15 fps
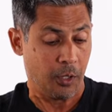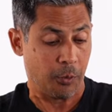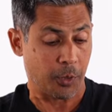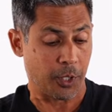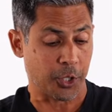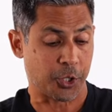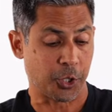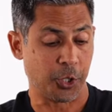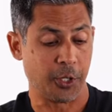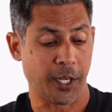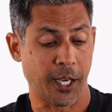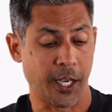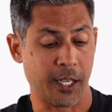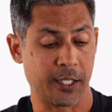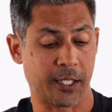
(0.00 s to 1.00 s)
we're going to show you
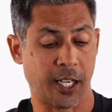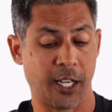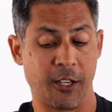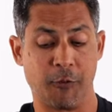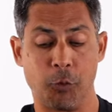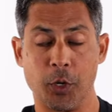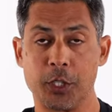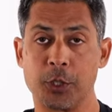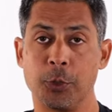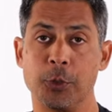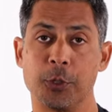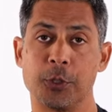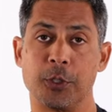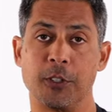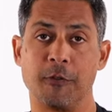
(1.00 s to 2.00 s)
guys kind of what
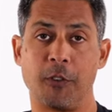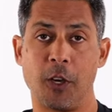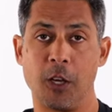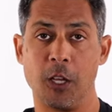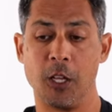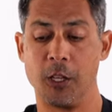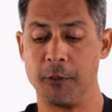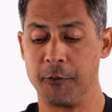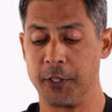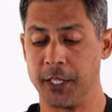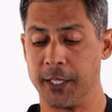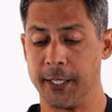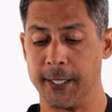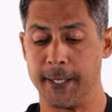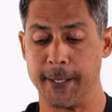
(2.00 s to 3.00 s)
tools are involved
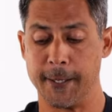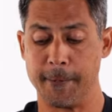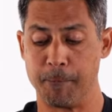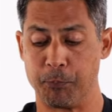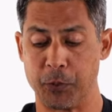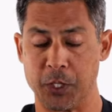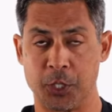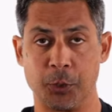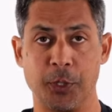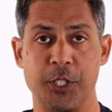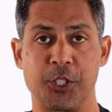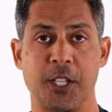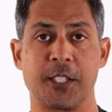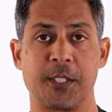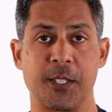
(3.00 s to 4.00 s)
uh, to
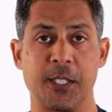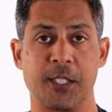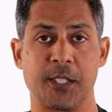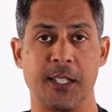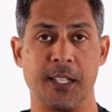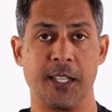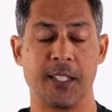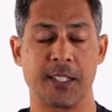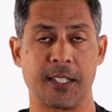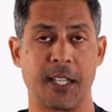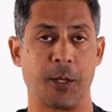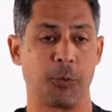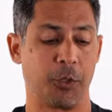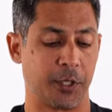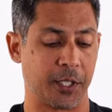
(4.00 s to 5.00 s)
adjust these things, and
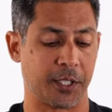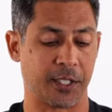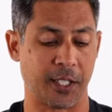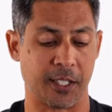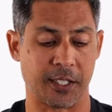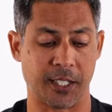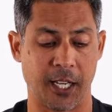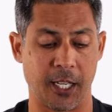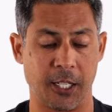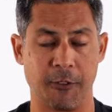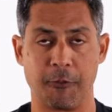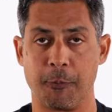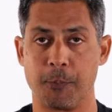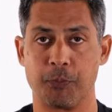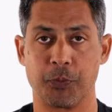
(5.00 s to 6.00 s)
then we'll discuss kind
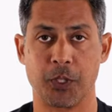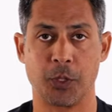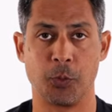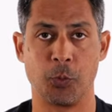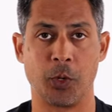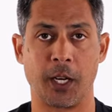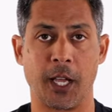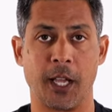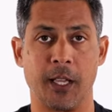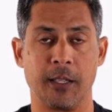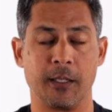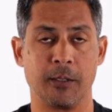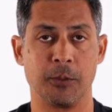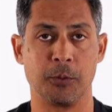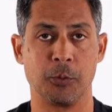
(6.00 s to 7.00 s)
of what
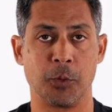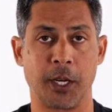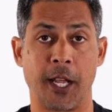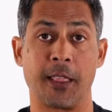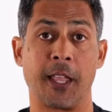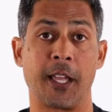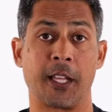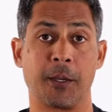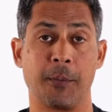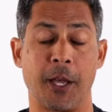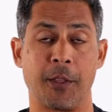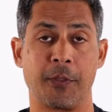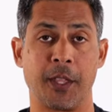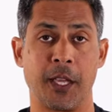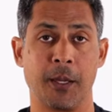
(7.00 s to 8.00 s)
I what I like
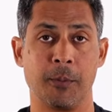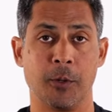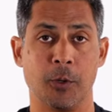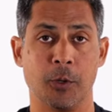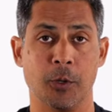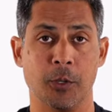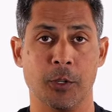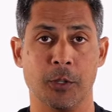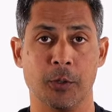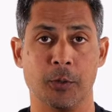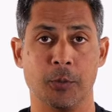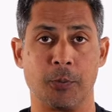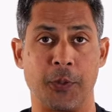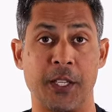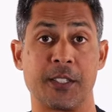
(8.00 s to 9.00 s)
about them
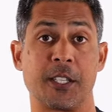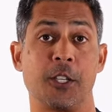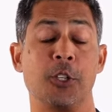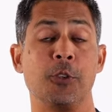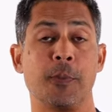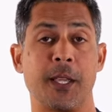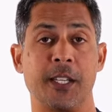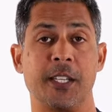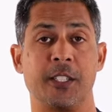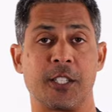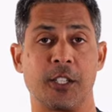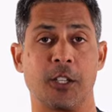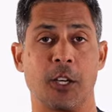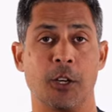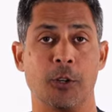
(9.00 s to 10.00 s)
or things that you may need
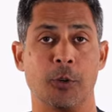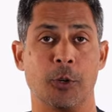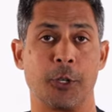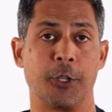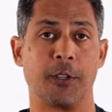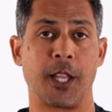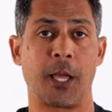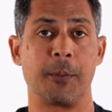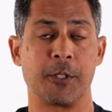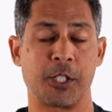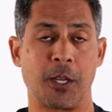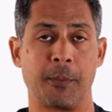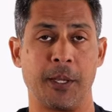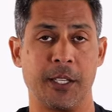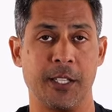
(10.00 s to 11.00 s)
to know or your alignment
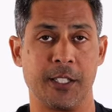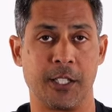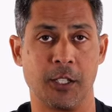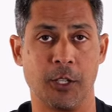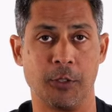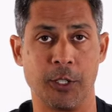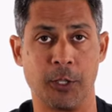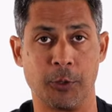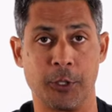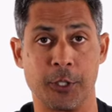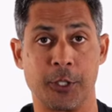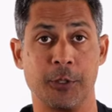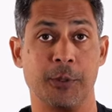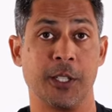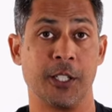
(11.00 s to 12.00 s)
shop may need to know in order
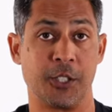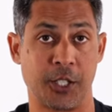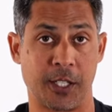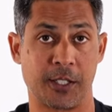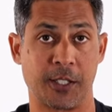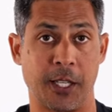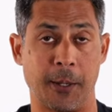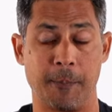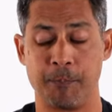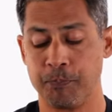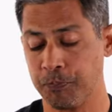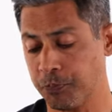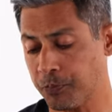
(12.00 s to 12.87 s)
to adjust them.